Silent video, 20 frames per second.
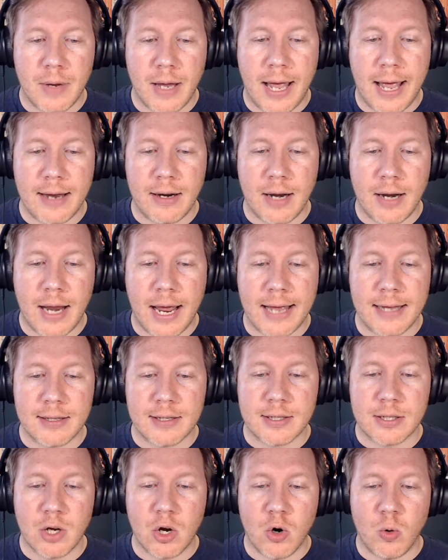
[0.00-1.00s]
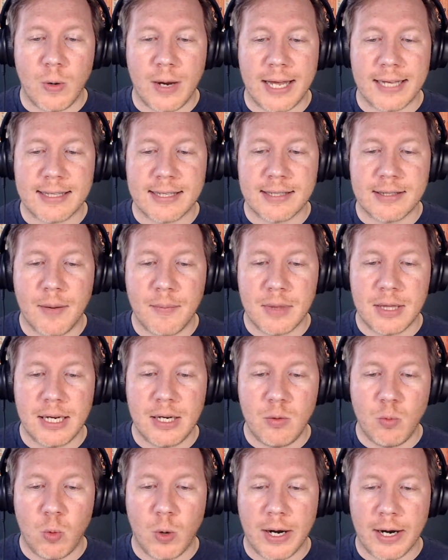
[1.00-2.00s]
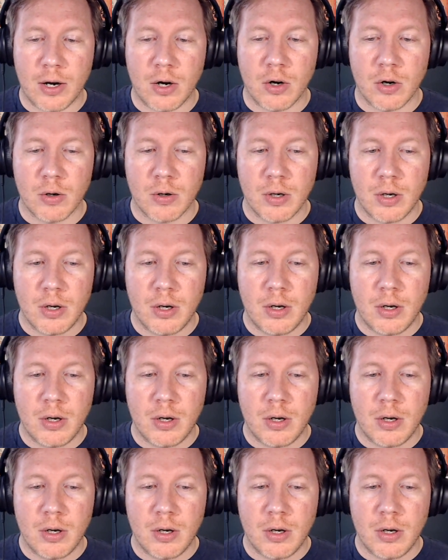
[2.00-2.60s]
And so it's something where